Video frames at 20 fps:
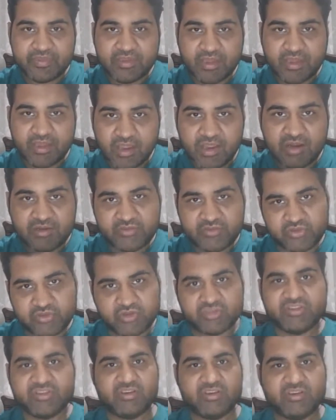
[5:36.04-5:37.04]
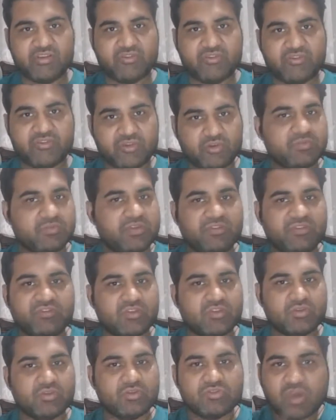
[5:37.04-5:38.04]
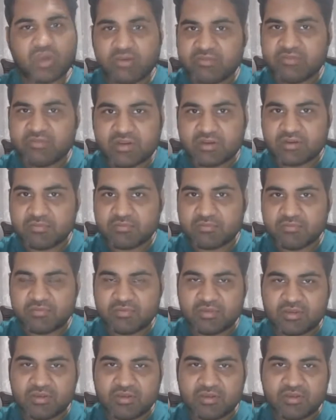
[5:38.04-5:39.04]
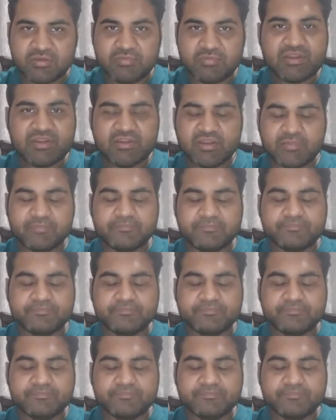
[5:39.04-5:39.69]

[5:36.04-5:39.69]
are your secondary group, even though you haven't met them.